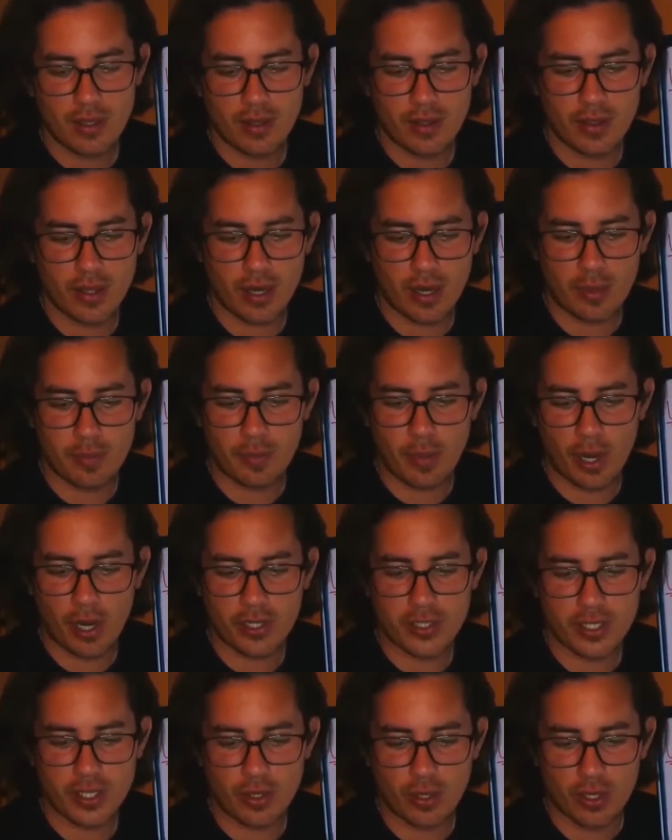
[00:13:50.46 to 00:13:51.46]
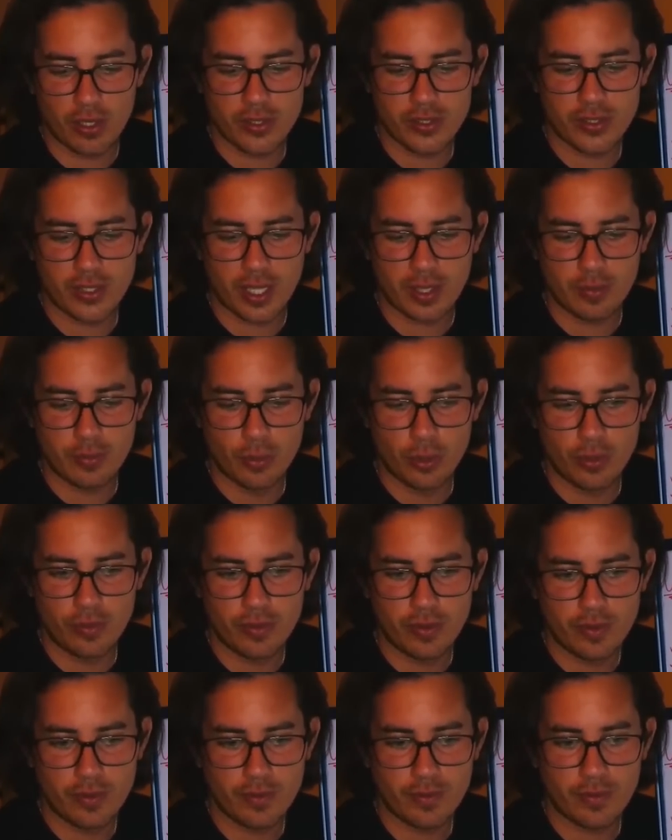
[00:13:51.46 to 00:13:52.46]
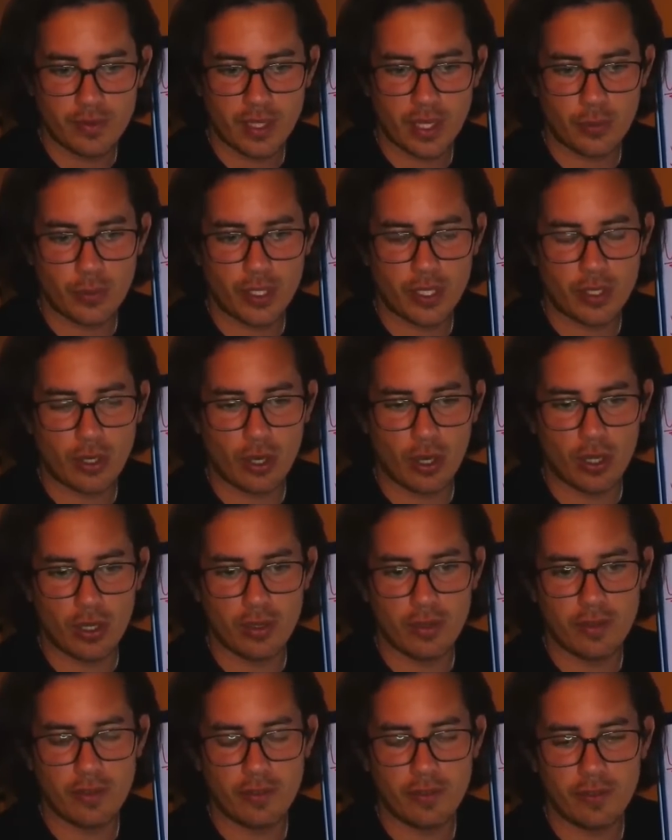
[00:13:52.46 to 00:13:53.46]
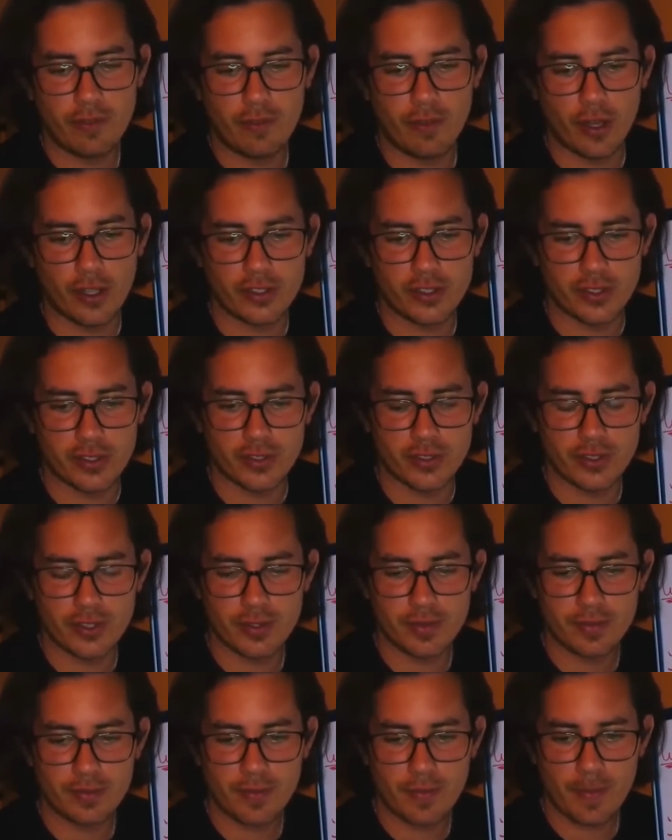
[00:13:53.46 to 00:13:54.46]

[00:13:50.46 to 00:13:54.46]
there are particles that move that we call photons.